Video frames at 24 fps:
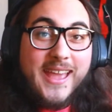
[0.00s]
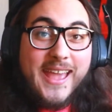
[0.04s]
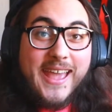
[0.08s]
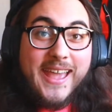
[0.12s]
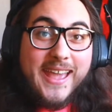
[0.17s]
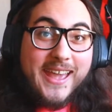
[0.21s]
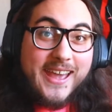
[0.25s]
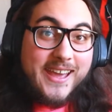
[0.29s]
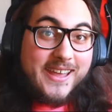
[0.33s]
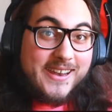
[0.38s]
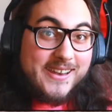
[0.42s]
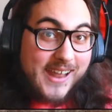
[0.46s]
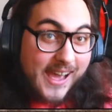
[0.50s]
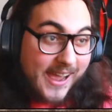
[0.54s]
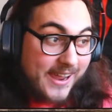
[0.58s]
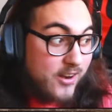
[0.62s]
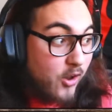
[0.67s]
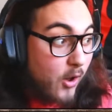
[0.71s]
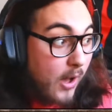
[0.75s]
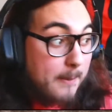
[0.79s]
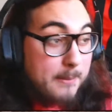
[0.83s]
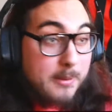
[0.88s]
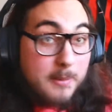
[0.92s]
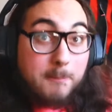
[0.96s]
And I
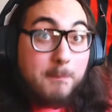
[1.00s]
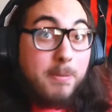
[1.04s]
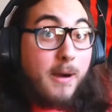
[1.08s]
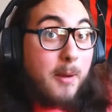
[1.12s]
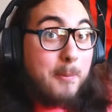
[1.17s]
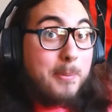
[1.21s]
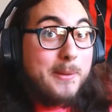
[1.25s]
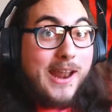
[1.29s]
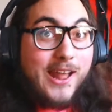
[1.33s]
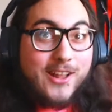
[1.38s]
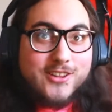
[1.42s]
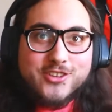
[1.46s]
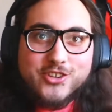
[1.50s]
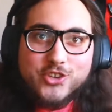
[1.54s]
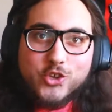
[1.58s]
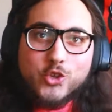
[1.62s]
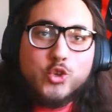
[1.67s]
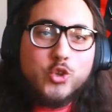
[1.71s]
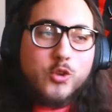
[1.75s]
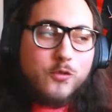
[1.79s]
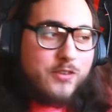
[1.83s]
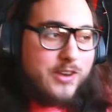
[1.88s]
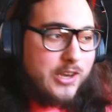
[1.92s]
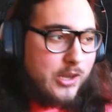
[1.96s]
know I've been pumping out the
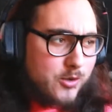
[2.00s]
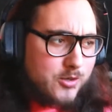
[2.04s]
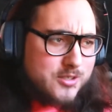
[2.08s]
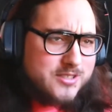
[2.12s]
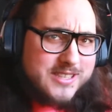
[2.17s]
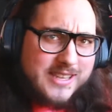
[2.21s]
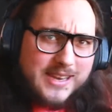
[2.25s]
YouTube videos,